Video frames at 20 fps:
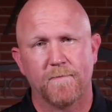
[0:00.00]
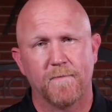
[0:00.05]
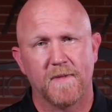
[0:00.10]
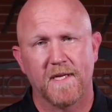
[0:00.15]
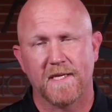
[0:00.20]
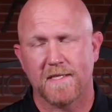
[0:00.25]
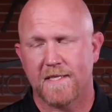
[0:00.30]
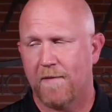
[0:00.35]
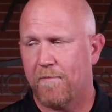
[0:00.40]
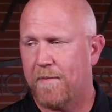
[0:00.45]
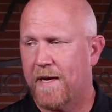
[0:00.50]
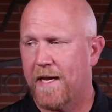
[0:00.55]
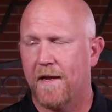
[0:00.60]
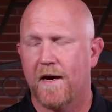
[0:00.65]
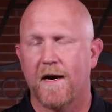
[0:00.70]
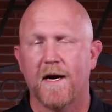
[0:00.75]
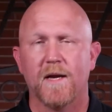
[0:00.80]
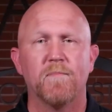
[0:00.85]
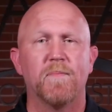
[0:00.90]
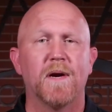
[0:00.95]
These have been
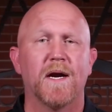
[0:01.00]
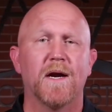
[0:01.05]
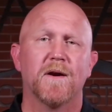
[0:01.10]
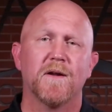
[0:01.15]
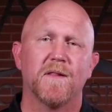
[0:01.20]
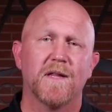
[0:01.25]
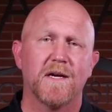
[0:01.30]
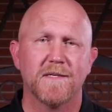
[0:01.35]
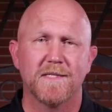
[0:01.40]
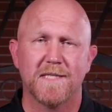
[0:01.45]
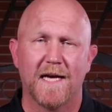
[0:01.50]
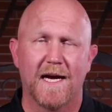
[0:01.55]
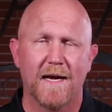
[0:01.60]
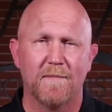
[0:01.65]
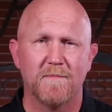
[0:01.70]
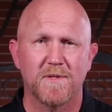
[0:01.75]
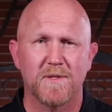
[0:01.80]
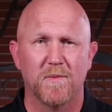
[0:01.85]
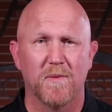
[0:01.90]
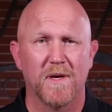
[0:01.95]
unparalleled
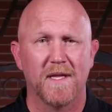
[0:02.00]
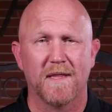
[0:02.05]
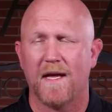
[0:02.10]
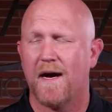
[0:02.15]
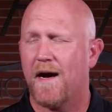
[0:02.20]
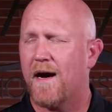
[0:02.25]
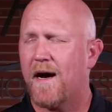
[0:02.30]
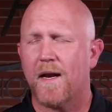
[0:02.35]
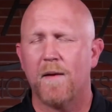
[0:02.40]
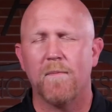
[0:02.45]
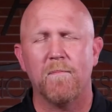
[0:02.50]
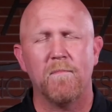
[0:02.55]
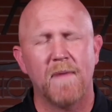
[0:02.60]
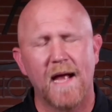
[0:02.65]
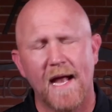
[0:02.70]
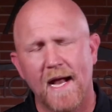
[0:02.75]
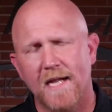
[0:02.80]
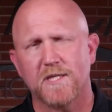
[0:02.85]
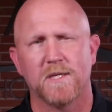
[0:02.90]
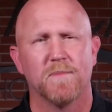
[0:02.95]
times with
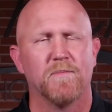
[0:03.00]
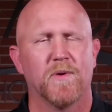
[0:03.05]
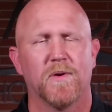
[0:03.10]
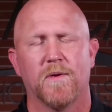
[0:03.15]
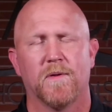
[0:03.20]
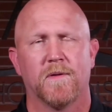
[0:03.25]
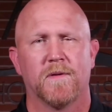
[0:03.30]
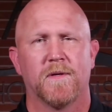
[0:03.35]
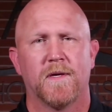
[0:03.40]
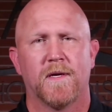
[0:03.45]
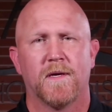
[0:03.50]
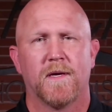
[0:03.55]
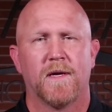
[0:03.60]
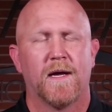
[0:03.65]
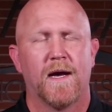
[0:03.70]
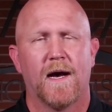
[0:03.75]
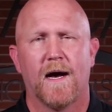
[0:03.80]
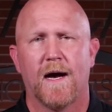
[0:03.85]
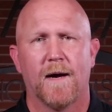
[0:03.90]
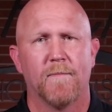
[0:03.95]
unimaginable
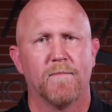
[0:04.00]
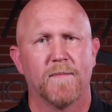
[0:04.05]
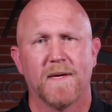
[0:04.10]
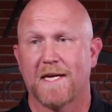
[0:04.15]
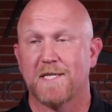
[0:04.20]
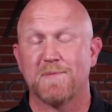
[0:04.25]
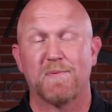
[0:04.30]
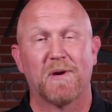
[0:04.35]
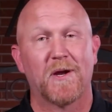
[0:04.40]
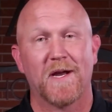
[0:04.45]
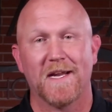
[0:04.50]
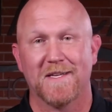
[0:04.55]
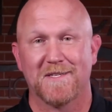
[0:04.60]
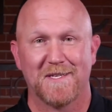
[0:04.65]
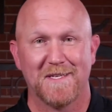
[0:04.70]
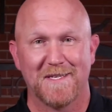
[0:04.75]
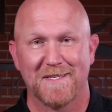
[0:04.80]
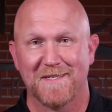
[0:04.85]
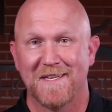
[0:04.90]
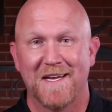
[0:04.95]

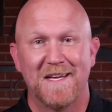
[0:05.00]
experiences.